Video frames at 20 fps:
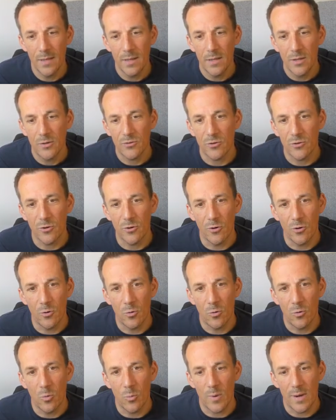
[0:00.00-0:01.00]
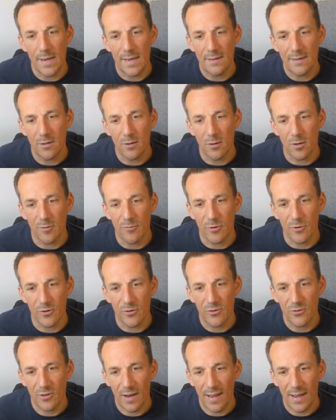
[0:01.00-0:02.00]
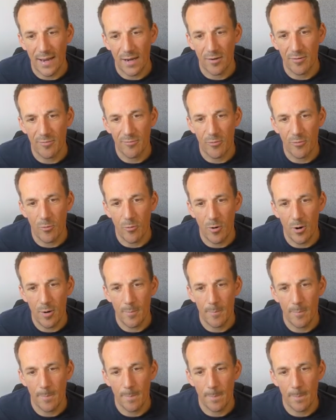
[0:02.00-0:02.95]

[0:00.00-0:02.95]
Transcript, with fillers: So we need to look for select for,